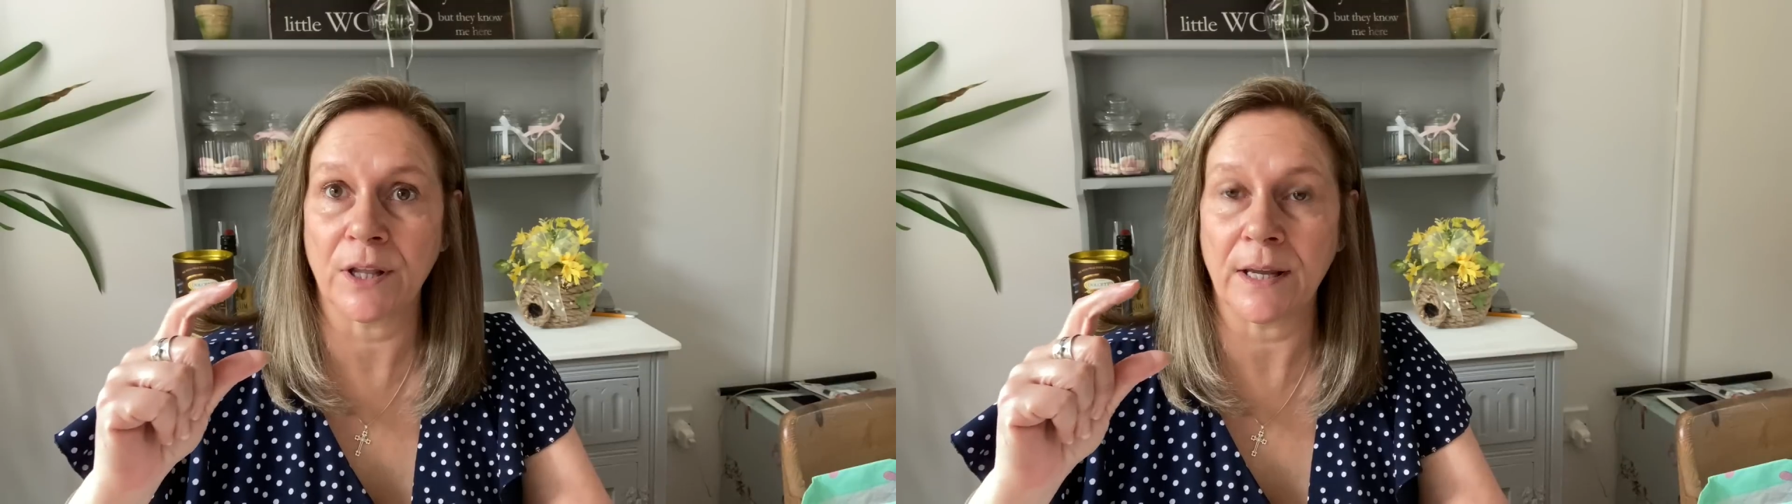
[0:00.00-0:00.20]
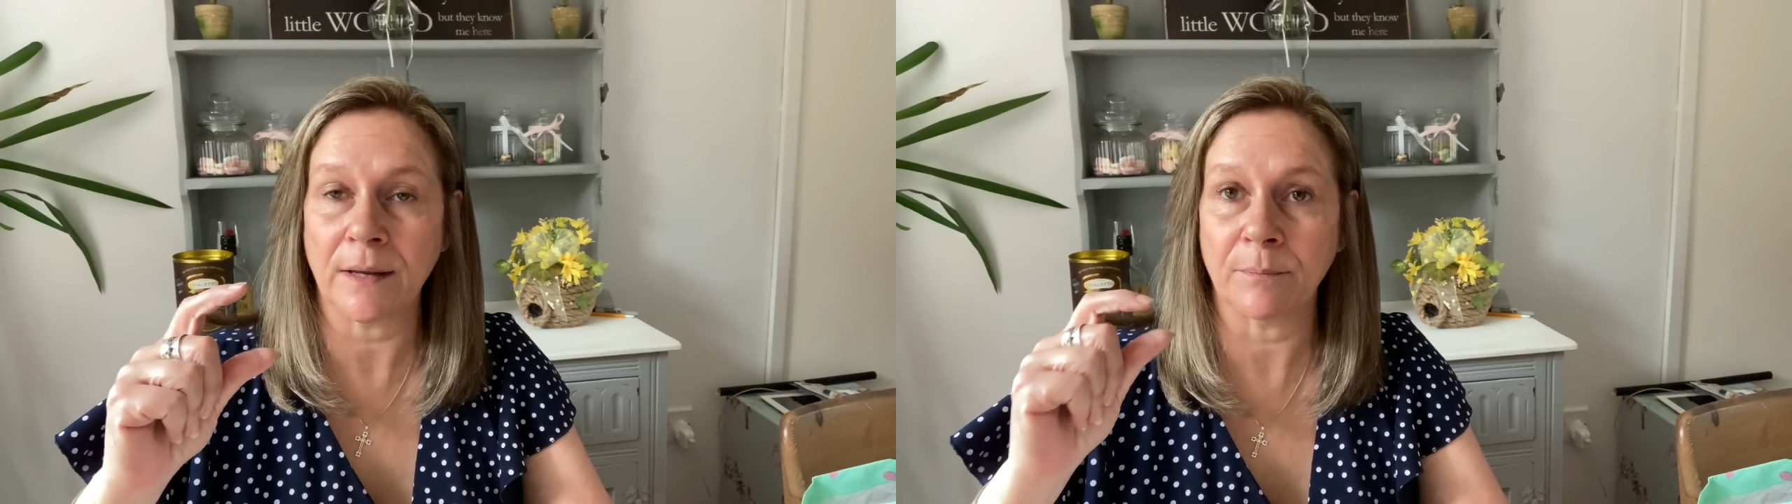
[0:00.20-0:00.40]

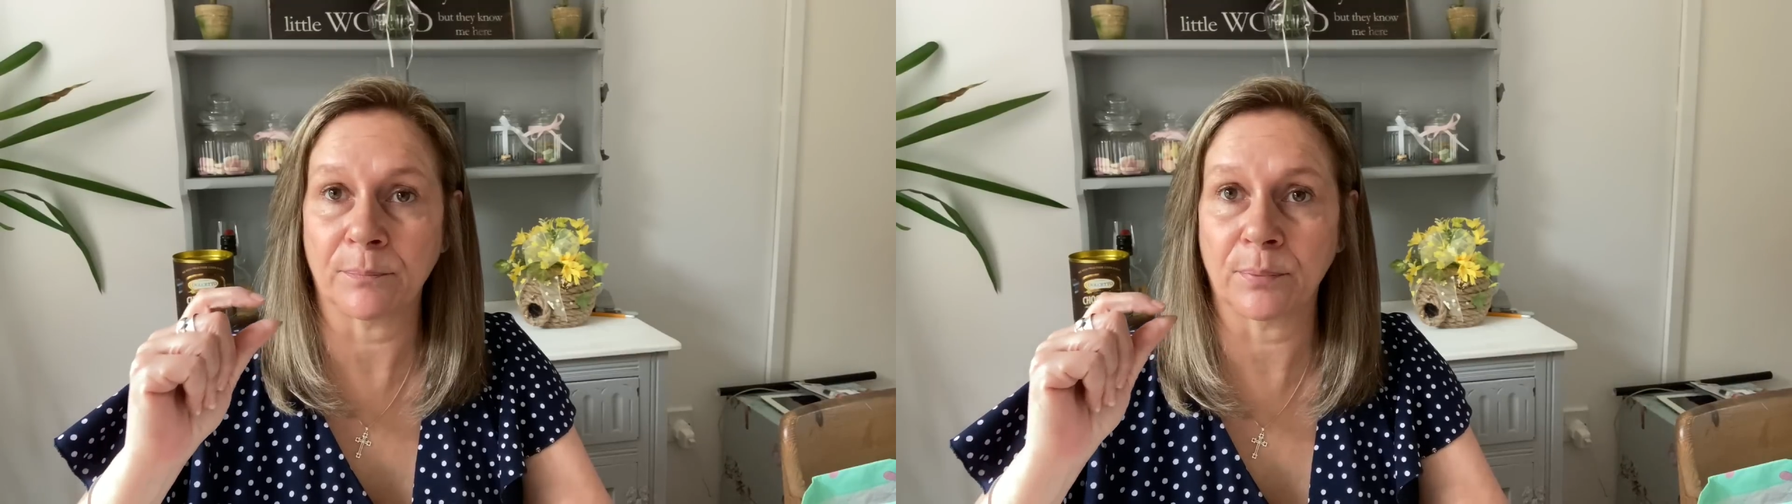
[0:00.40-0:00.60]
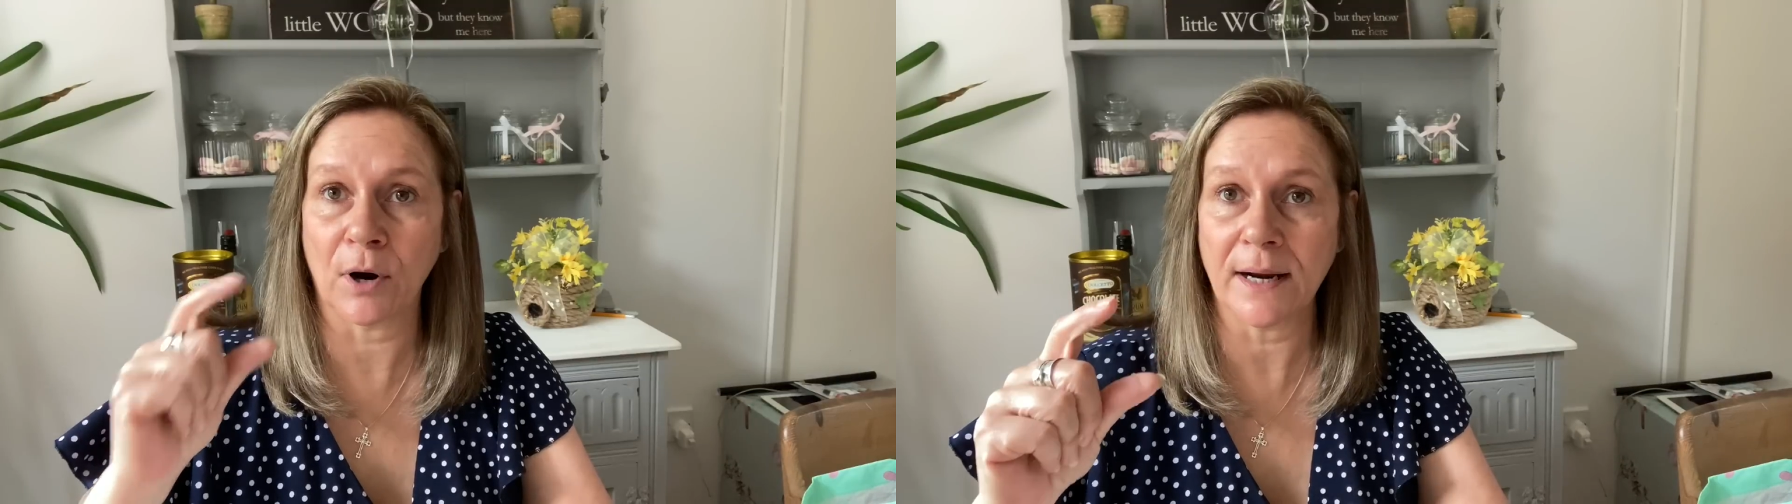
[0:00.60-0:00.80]
the
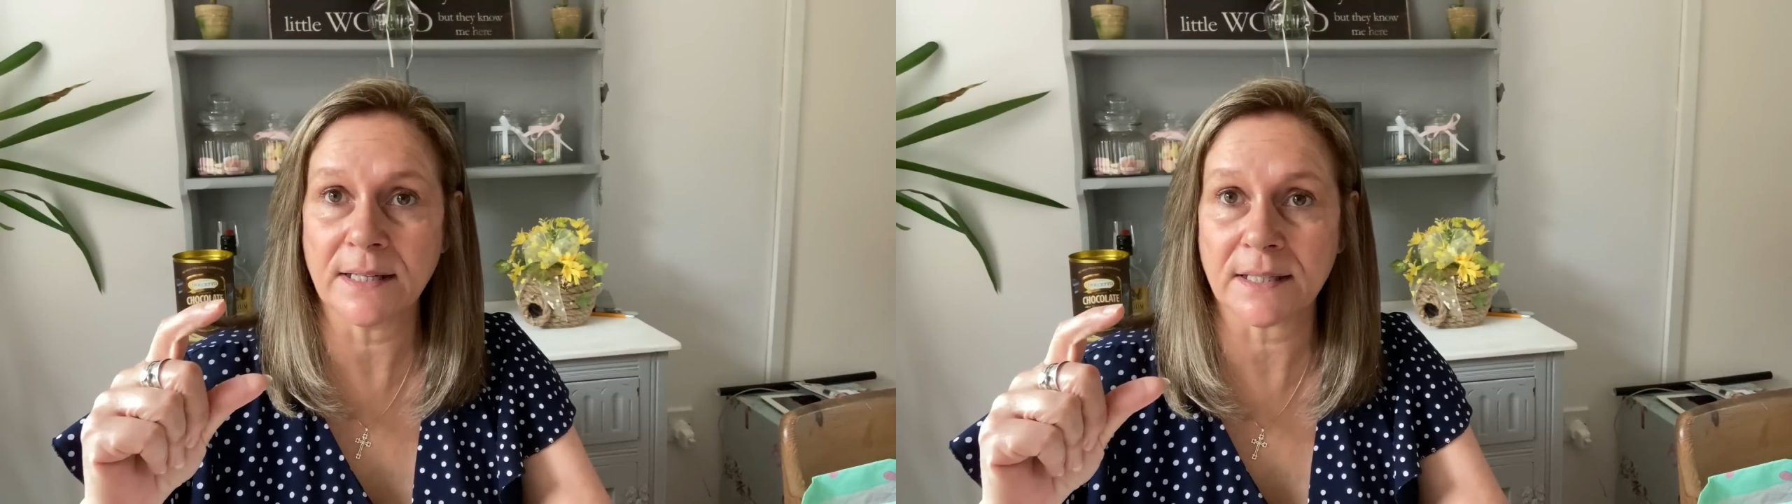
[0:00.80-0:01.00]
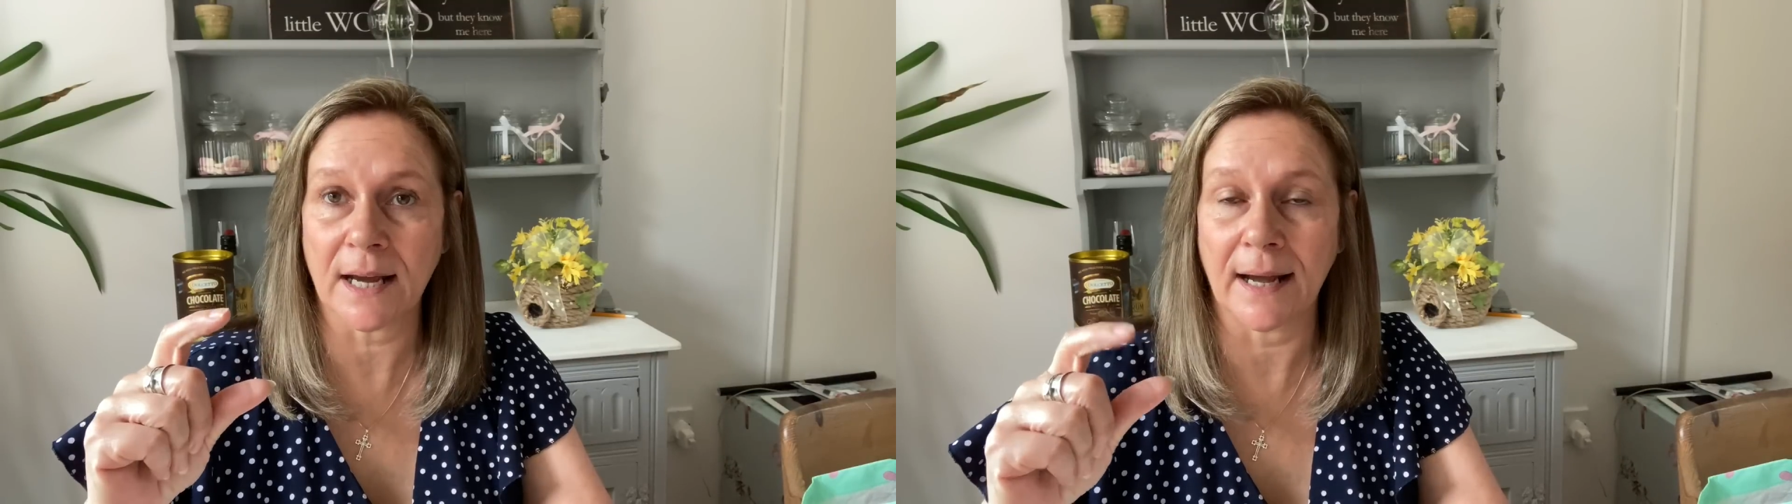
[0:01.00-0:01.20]

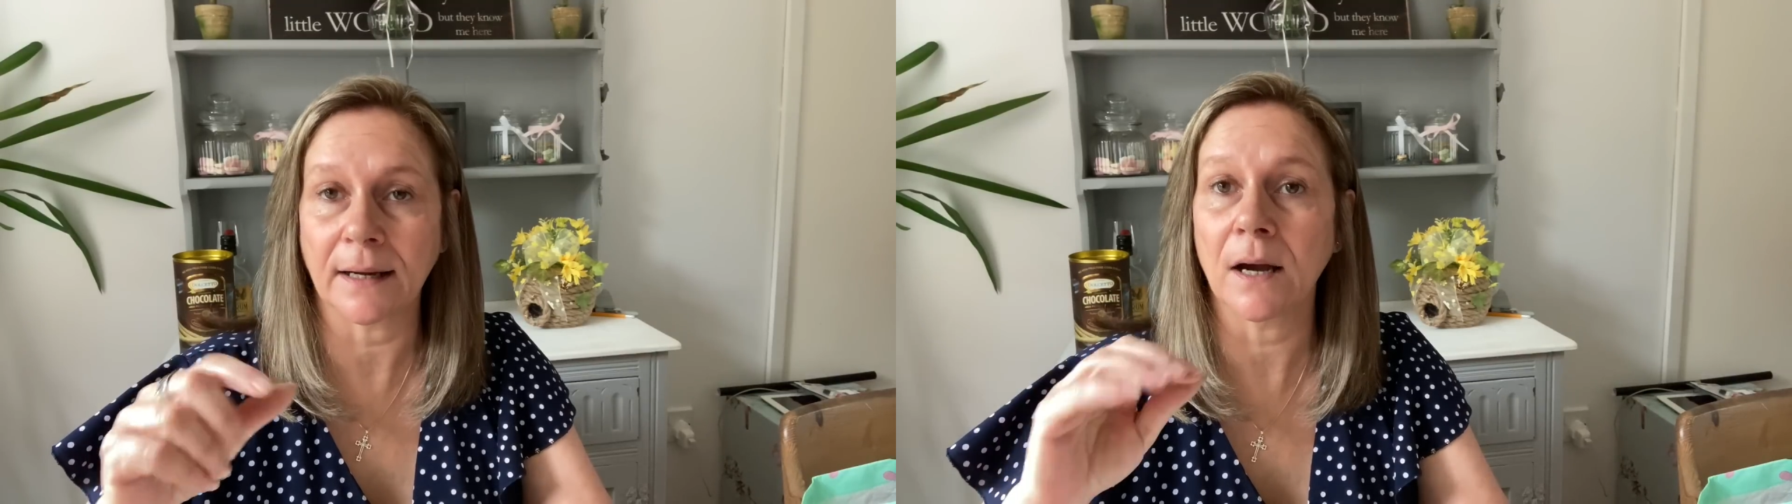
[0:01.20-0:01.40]
price tag.